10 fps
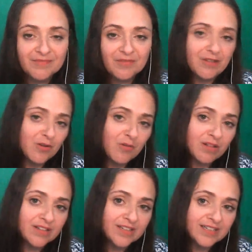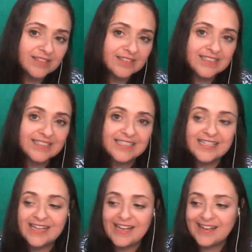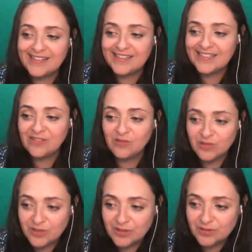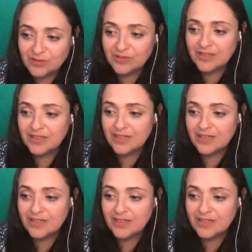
for equality. He also